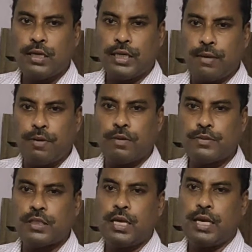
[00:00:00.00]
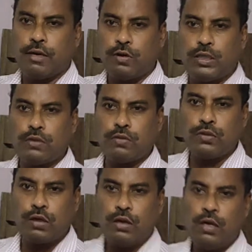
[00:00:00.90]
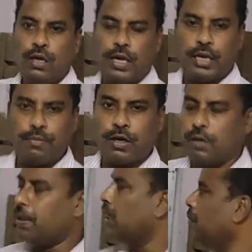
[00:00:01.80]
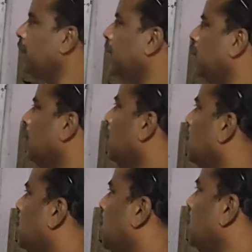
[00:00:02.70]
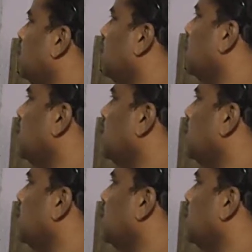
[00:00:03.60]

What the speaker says: develops according to the environmental factor. That is called